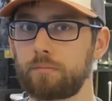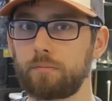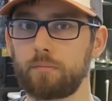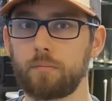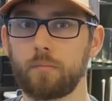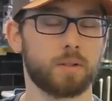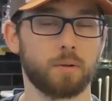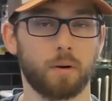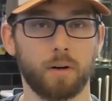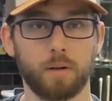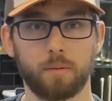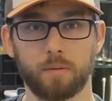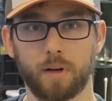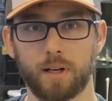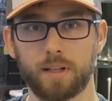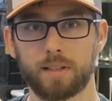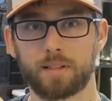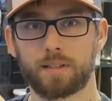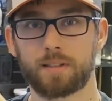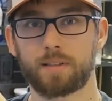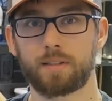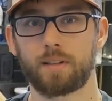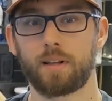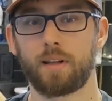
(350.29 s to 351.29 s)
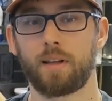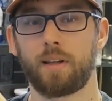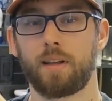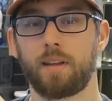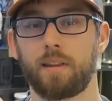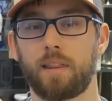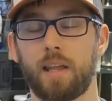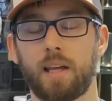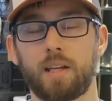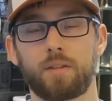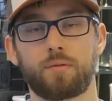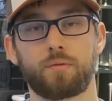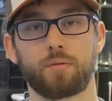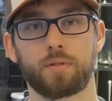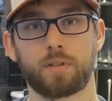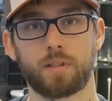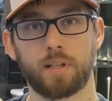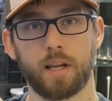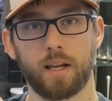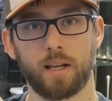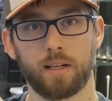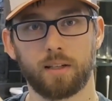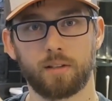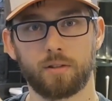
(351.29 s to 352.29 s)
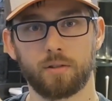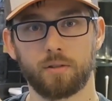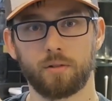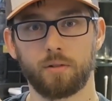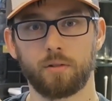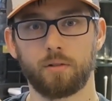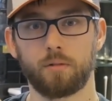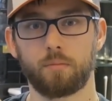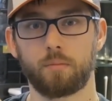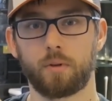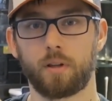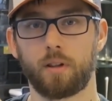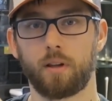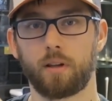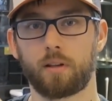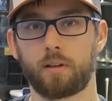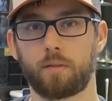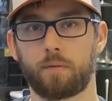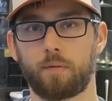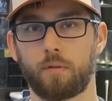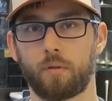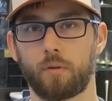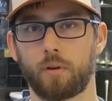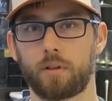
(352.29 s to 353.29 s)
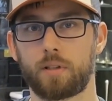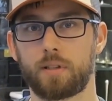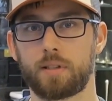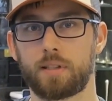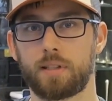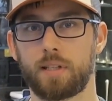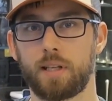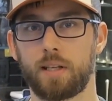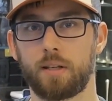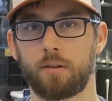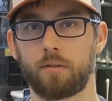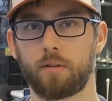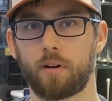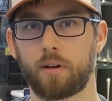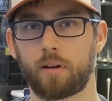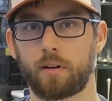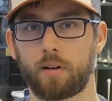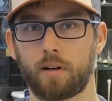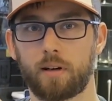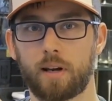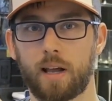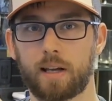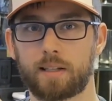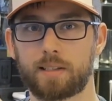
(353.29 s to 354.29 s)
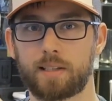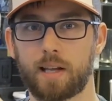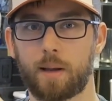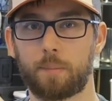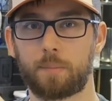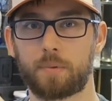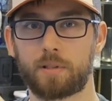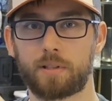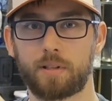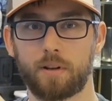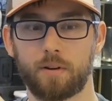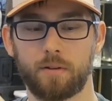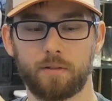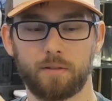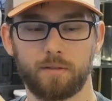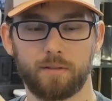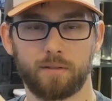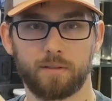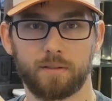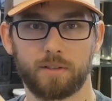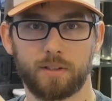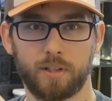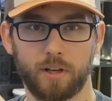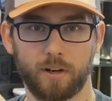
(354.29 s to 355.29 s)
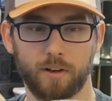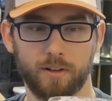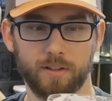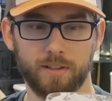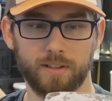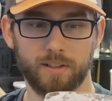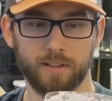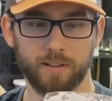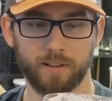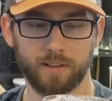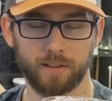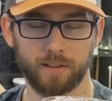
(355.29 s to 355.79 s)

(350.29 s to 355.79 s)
So anyways, thanks for staying tuned. We look forward to seeing you on our next episode. Cheers.